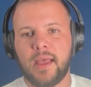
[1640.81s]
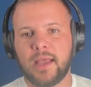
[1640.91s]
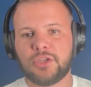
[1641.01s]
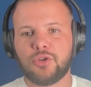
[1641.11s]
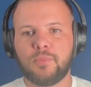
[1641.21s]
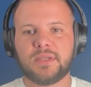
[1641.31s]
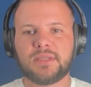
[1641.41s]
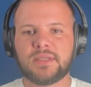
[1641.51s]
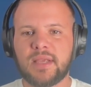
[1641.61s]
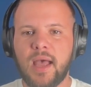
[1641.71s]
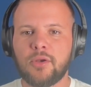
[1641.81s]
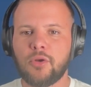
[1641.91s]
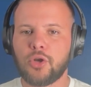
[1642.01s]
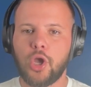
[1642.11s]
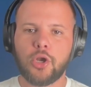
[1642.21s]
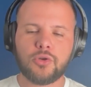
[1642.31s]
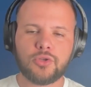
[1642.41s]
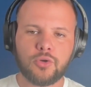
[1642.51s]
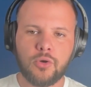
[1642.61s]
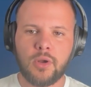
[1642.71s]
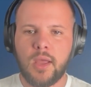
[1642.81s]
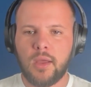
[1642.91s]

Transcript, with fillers: extra piece of siding or gutters or